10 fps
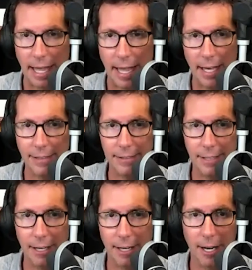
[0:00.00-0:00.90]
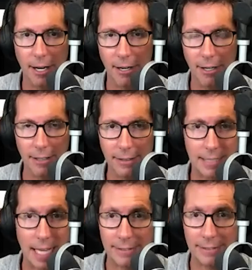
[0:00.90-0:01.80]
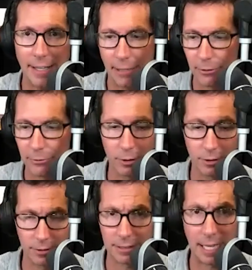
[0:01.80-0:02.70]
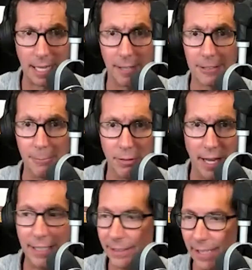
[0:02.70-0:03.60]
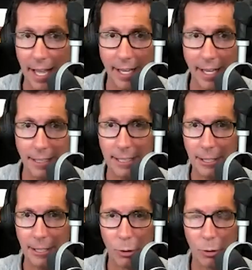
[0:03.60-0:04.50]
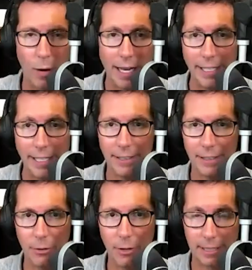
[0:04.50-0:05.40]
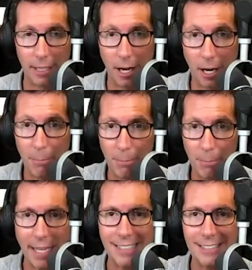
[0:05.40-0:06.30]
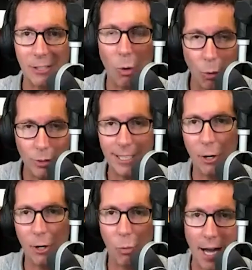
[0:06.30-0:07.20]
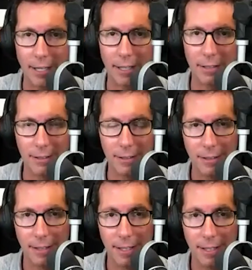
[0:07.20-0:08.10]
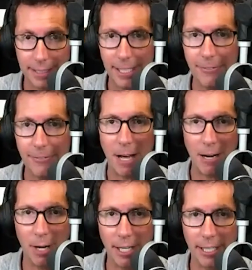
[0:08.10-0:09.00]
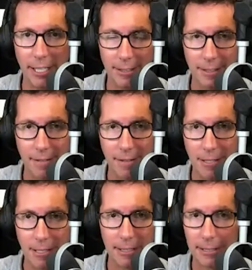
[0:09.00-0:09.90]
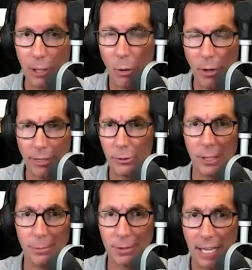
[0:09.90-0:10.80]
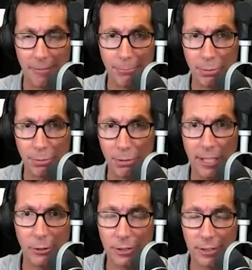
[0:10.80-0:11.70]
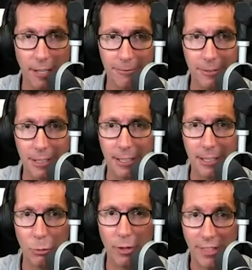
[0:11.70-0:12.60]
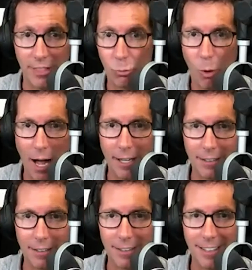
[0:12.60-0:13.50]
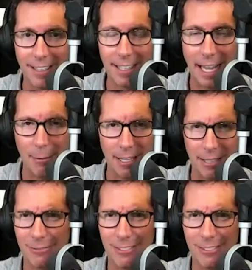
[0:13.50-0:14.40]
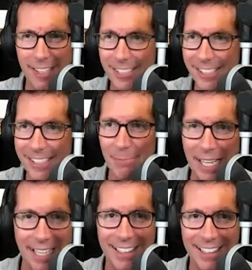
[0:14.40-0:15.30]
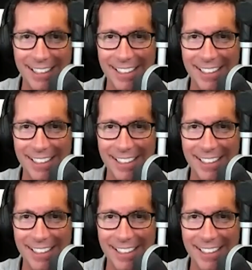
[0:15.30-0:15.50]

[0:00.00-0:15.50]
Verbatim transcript: right. and uh scott todd and i were, were kind of complaining today we're waiting like our bank is holding a wire a significant amount of money going through some kind of political stuff with this wire and like this shouldn't be